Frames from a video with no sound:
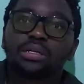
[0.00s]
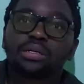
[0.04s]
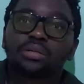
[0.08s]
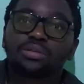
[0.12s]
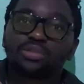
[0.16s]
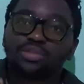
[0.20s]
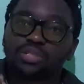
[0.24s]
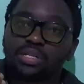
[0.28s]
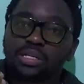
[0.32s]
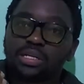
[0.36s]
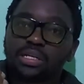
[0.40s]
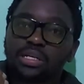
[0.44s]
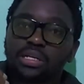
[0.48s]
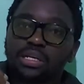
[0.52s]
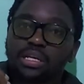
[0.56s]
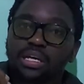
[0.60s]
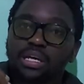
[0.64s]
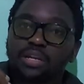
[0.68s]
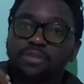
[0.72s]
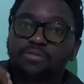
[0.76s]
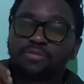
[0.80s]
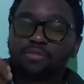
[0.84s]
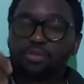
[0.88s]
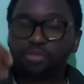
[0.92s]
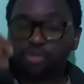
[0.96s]
you see,
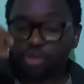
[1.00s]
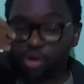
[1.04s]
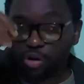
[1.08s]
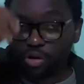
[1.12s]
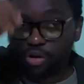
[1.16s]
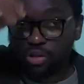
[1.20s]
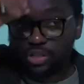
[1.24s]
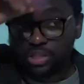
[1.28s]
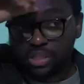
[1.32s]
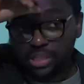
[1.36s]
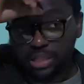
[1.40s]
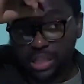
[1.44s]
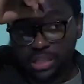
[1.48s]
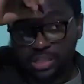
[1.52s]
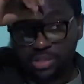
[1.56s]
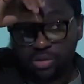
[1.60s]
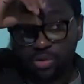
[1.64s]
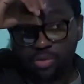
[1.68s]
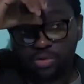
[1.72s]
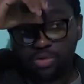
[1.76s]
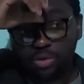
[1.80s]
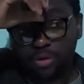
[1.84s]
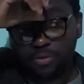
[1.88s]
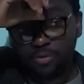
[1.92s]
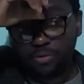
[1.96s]
in phonology,
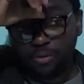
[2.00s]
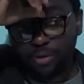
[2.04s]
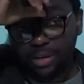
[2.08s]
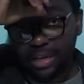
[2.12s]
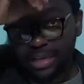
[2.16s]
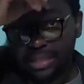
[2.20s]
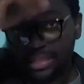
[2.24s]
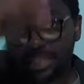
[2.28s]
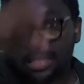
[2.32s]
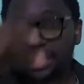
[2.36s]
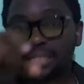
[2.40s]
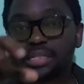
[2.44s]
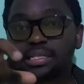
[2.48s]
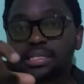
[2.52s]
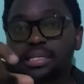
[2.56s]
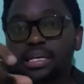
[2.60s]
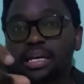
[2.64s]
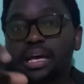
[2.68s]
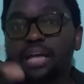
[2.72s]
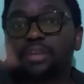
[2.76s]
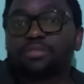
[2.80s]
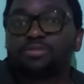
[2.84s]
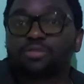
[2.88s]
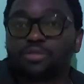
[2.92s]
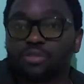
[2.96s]
so you have phonetics
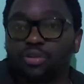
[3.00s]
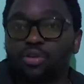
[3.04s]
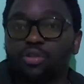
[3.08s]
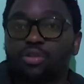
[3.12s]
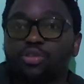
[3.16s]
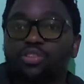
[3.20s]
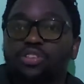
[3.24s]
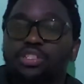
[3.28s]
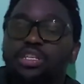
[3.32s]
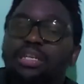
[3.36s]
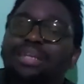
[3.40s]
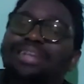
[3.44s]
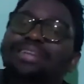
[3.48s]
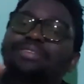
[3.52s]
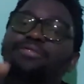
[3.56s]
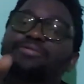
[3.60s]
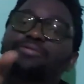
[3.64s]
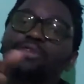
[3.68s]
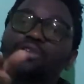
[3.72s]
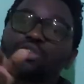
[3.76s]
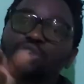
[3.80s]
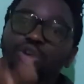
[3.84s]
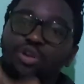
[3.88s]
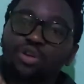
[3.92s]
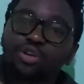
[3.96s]
and phonology. In
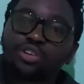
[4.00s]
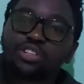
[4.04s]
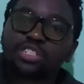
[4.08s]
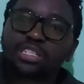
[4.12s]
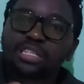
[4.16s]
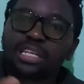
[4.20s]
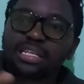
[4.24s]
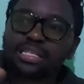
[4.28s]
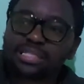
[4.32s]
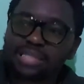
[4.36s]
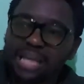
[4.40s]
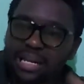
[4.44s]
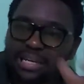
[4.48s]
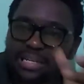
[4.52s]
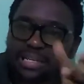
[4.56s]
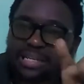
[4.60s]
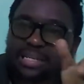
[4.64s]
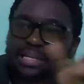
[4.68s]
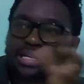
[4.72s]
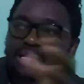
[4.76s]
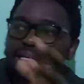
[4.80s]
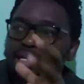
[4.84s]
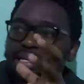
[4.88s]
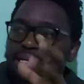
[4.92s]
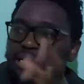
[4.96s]
phonology, they
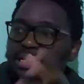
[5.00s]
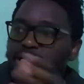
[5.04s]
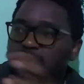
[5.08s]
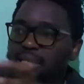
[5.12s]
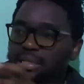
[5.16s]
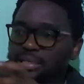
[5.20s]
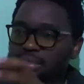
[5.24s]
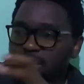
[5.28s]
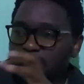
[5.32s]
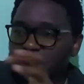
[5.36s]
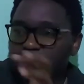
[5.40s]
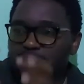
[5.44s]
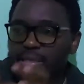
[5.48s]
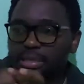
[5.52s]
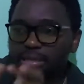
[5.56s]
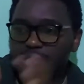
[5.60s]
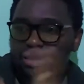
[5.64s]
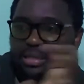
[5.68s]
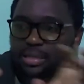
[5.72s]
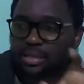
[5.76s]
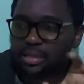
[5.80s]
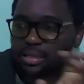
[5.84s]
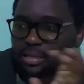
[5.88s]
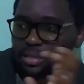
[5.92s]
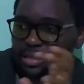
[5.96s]
study
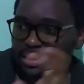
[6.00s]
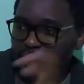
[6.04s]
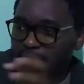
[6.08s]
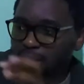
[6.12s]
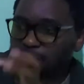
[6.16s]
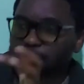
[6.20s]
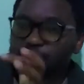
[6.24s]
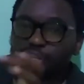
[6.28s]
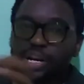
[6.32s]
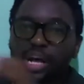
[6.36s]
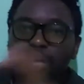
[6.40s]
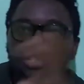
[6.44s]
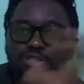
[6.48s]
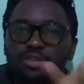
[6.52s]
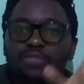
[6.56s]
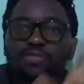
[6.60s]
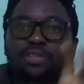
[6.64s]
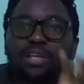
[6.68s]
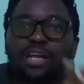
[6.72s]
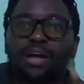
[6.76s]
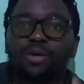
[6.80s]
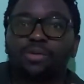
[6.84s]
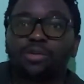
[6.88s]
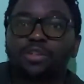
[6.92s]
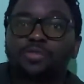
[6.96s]
the structure of
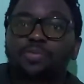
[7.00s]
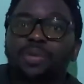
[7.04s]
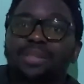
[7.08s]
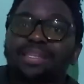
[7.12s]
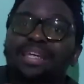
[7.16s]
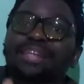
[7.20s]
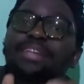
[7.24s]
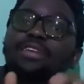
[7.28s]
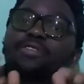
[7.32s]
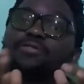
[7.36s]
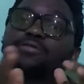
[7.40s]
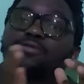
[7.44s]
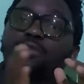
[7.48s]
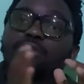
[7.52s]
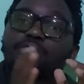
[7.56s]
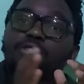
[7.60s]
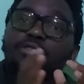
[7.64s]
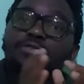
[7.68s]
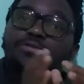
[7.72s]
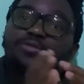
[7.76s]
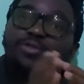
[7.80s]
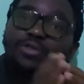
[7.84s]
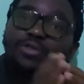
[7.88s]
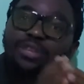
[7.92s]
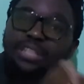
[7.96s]
the language, but then in
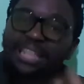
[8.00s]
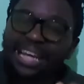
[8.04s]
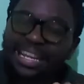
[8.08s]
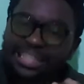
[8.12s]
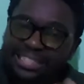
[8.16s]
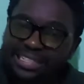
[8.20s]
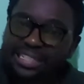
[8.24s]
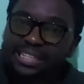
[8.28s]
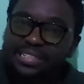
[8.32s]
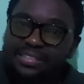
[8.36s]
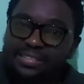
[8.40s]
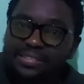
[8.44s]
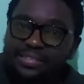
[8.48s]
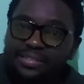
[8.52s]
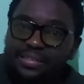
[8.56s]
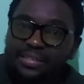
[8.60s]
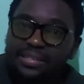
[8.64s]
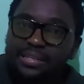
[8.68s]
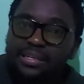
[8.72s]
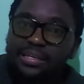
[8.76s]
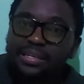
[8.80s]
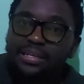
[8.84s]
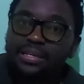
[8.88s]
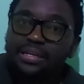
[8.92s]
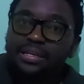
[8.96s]
phonetics,
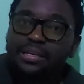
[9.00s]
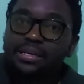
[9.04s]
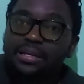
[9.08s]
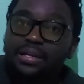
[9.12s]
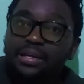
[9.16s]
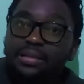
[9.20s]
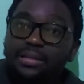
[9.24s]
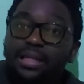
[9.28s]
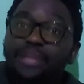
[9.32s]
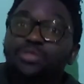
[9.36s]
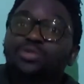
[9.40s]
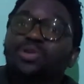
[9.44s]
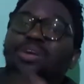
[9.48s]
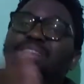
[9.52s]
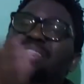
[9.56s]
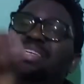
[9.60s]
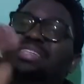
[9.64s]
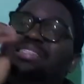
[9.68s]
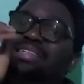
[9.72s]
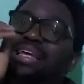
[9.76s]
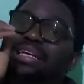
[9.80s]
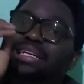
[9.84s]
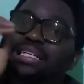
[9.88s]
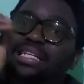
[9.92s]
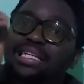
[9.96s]
that's why they
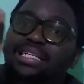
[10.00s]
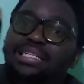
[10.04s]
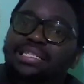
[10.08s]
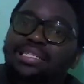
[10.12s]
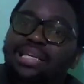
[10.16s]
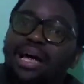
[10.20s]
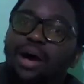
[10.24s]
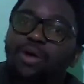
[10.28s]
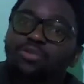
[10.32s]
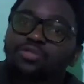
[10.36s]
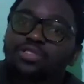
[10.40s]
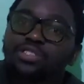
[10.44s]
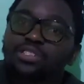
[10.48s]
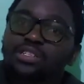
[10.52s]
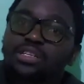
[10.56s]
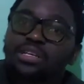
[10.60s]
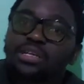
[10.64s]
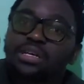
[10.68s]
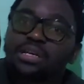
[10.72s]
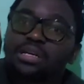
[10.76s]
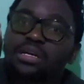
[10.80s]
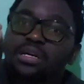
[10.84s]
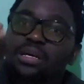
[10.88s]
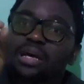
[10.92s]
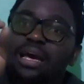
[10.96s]
study the sounds.
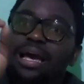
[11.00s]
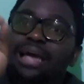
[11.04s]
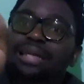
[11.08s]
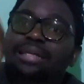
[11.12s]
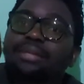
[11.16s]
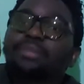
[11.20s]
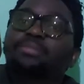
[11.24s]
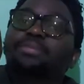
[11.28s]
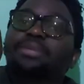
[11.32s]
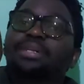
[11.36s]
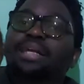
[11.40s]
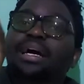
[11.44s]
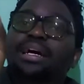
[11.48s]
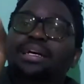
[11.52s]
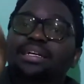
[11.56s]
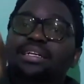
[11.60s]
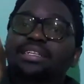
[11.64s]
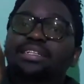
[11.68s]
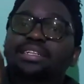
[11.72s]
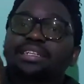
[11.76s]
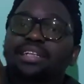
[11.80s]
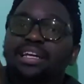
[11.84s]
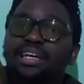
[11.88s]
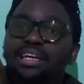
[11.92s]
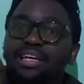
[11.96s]
And
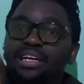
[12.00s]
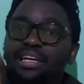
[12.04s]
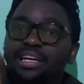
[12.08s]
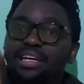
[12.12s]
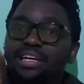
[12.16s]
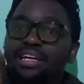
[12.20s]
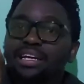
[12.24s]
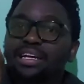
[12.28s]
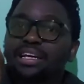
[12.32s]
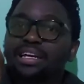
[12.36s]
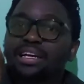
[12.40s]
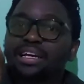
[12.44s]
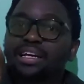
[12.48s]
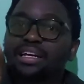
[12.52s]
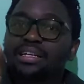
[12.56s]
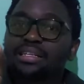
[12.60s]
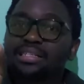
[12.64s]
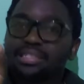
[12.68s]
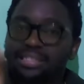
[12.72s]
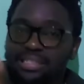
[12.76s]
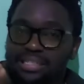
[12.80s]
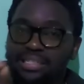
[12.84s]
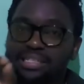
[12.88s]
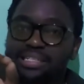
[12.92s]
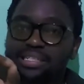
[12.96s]
minangitine
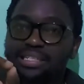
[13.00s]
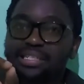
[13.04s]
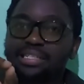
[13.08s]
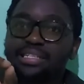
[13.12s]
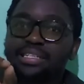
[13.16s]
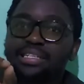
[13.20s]
did.